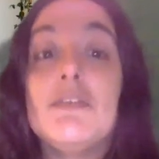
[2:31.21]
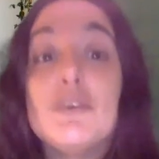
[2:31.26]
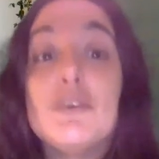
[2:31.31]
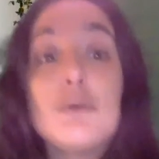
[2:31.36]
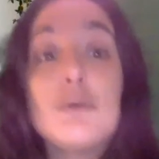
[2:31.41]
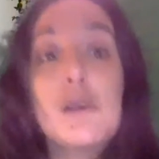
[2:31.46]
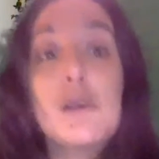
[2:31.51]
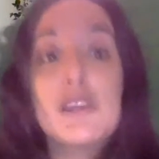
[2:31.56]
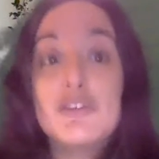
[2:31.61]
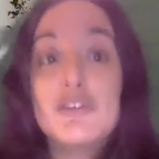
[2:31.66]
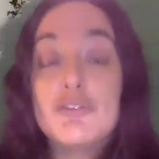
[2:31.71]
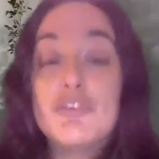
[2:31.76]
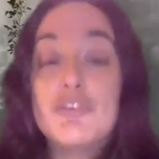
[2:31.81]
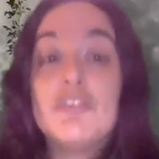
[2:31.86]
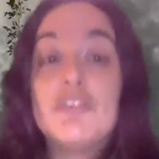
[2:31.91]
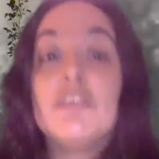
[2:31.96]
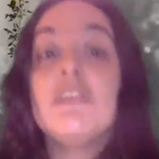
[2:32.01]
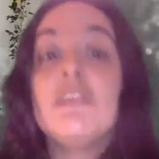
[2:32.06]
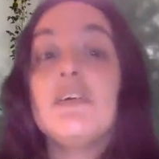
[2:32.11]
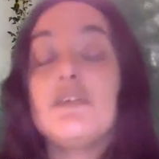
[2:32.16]
If you are
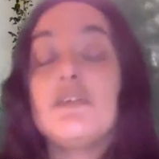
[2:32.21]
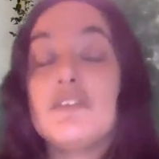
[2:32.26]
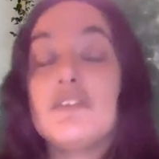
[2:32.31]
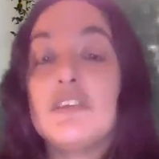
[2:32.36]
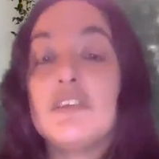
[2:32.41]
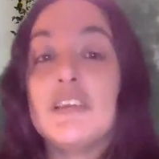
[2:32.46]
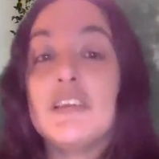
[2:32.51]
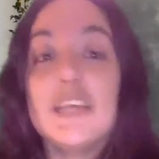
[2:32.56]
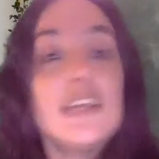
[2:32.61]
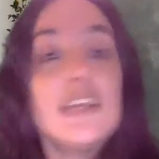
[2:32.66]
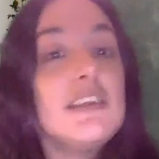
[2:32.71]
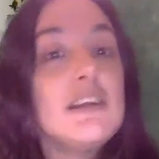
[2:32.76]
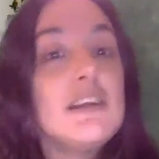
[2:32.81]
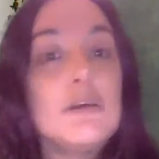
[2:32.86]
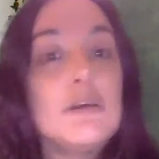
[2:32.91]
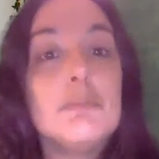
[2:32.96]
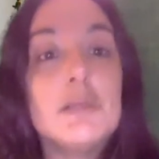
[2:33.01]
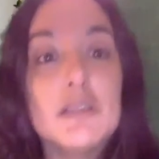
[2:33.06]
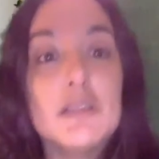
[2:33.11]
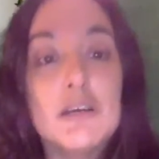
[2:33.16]
interested, there is a link
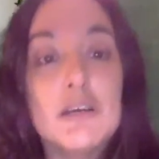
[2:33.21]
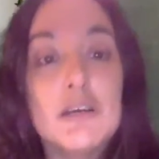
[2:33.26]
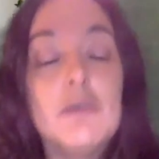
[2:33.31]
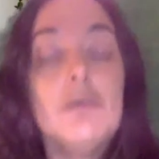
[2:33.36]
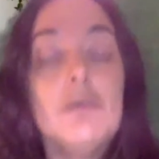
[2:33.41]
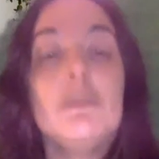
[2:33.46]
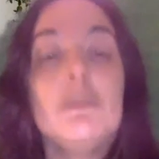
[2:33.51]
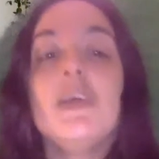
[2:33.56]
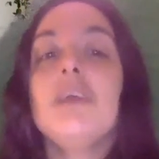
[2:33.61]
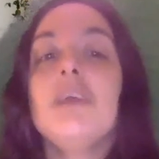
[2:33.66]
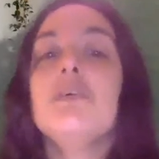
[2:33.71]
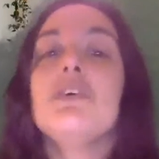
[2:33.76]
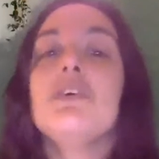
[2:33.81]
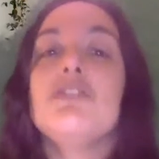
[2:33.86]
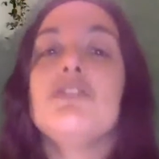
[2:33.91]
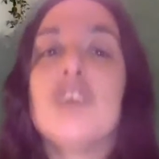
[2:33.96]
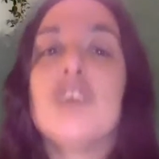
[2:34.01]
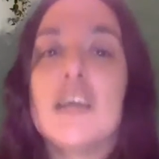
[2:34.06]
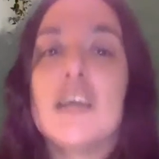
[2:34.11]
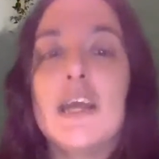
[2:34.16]
down below that you
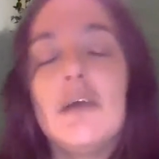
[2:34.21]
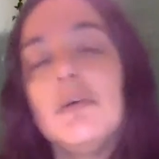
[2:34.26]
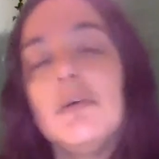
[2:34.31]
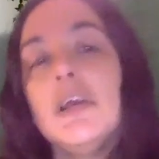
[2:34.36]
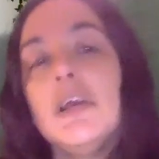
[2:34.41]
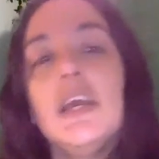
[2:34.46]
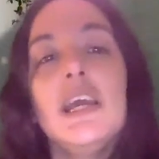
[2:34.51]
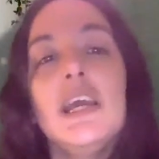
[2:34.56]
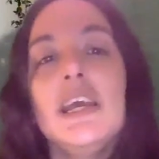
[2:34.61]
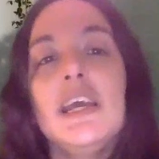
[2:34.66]
can check out.